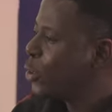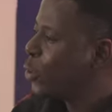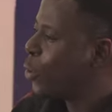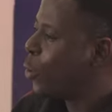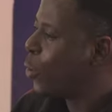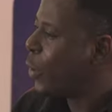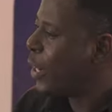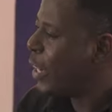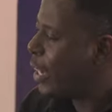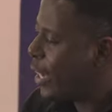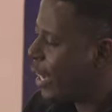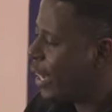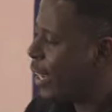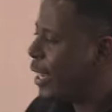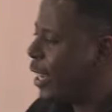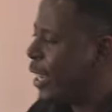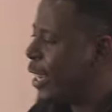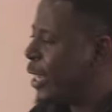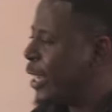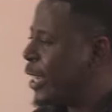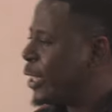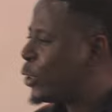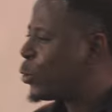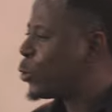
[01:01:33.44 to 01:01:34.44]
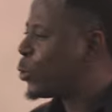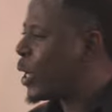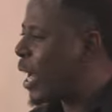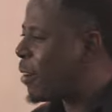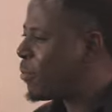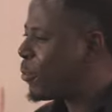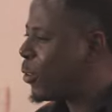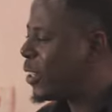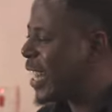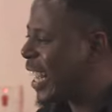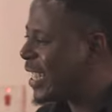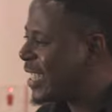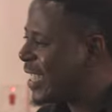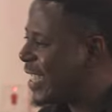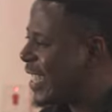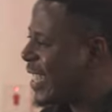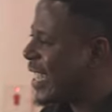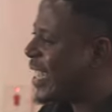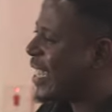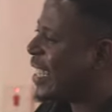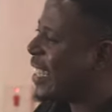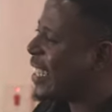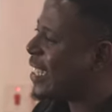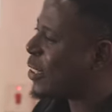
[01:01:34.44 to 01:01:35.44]
So he, he should have known I
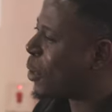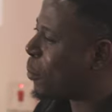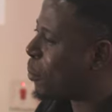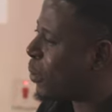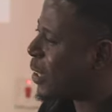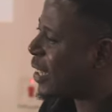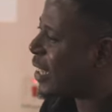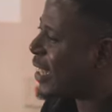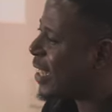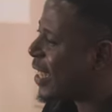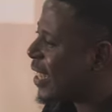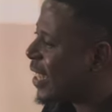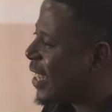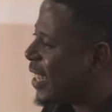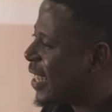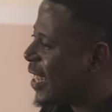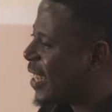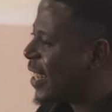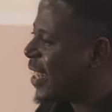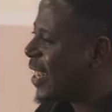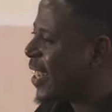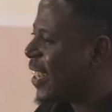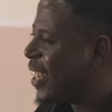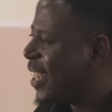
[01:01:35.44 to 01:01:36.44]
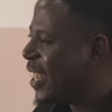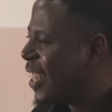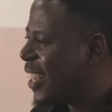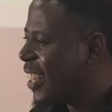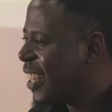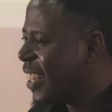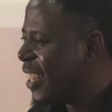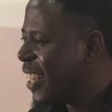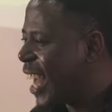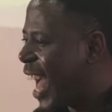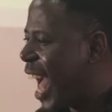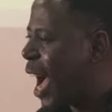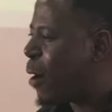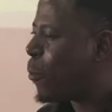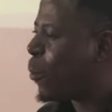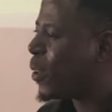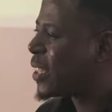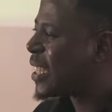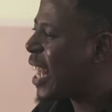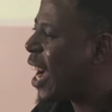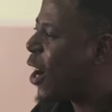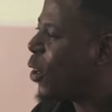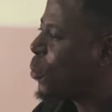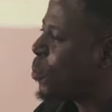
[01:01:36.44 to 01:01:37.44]
didn't kill somebody. I
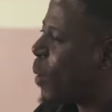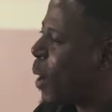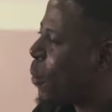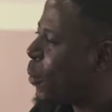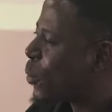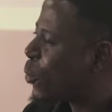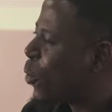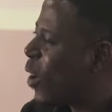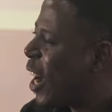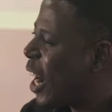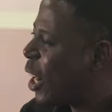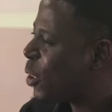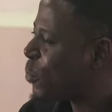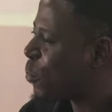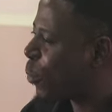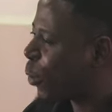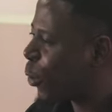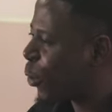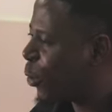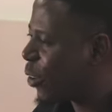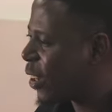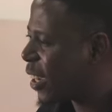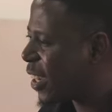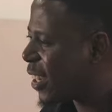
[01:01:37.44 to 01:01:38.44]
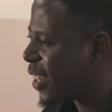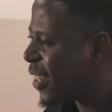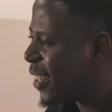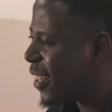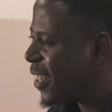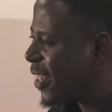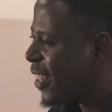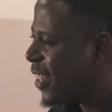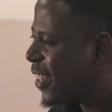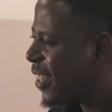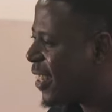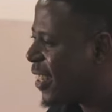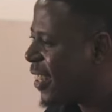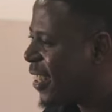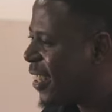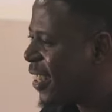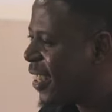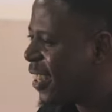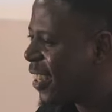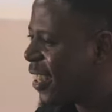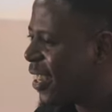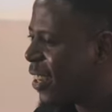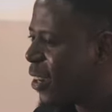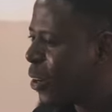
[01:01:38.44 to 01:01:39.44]
was out, but I was not out for long.
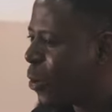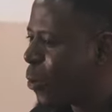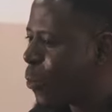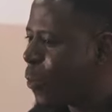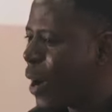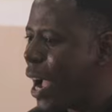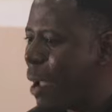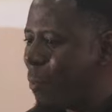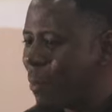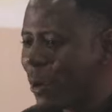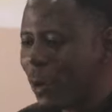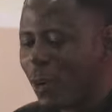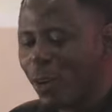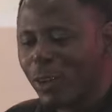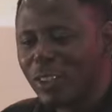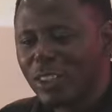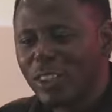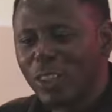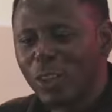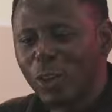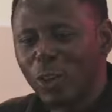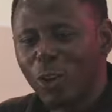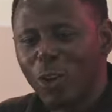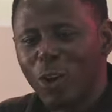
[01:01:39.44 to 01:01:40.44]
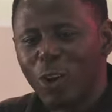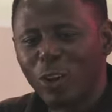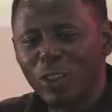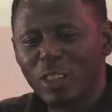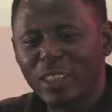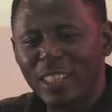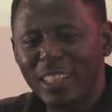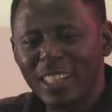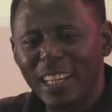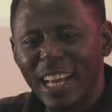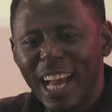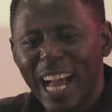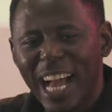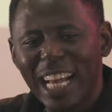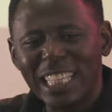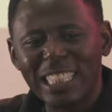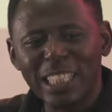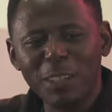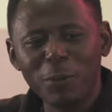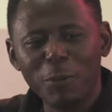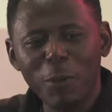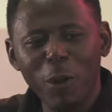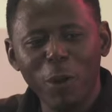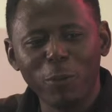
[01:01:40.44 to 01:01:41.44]
Why? Because the Lord
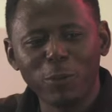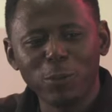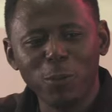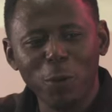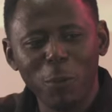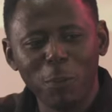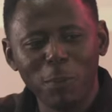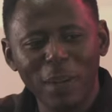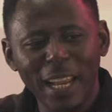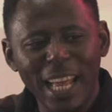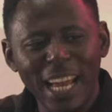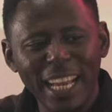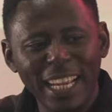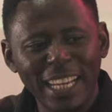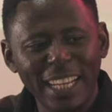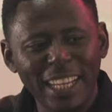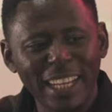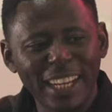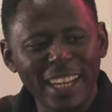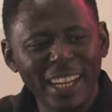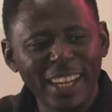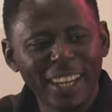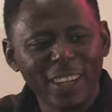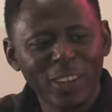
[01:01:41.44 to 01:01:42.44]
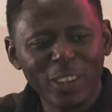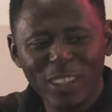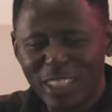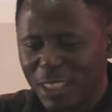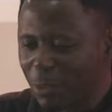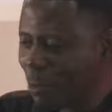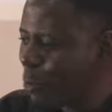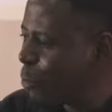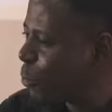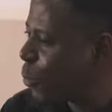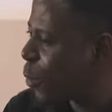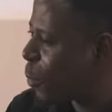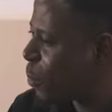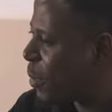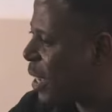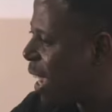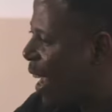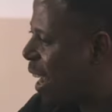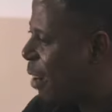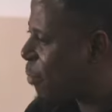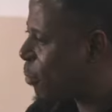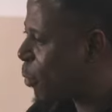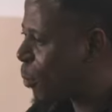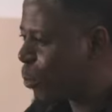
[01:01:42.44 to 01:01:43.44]
has a way of supplying, not even from
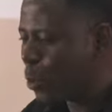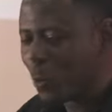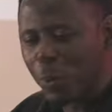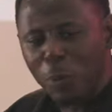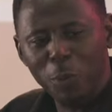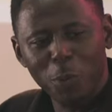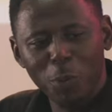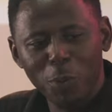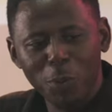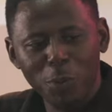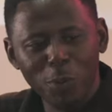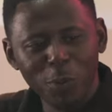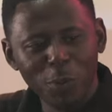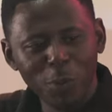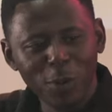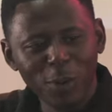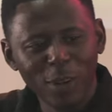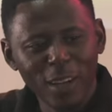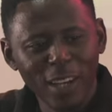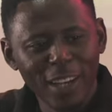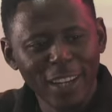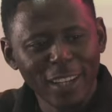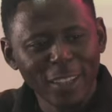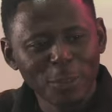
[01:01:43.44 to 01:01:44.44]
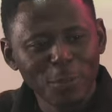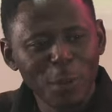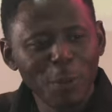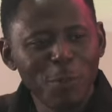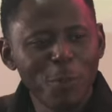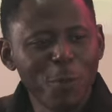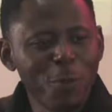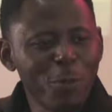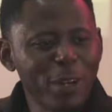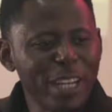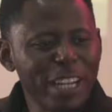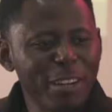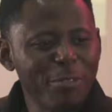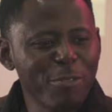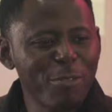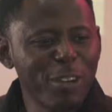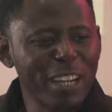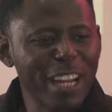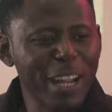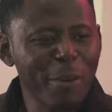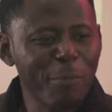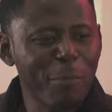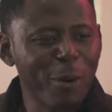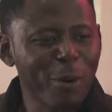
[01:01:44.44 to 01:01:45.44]
here, from you people. People would
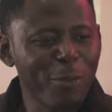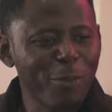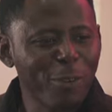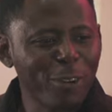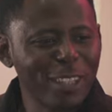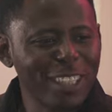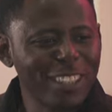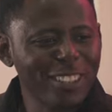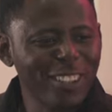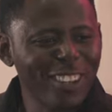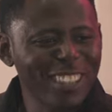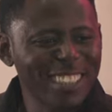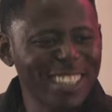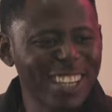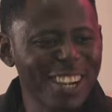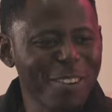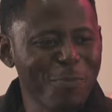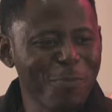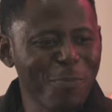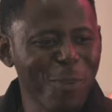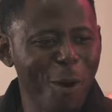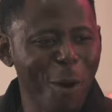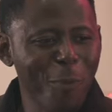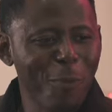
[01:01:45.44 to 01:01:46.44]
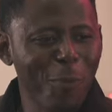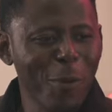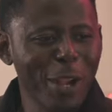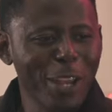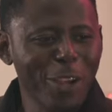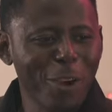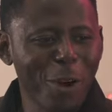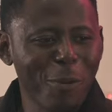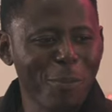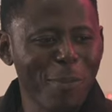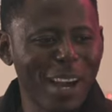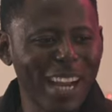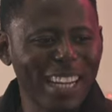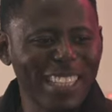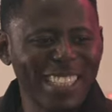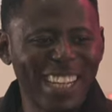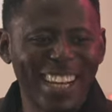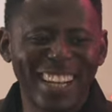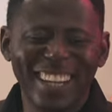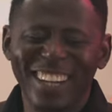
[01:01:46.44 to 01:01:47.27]
even labor for it. They just say, pop in your mind.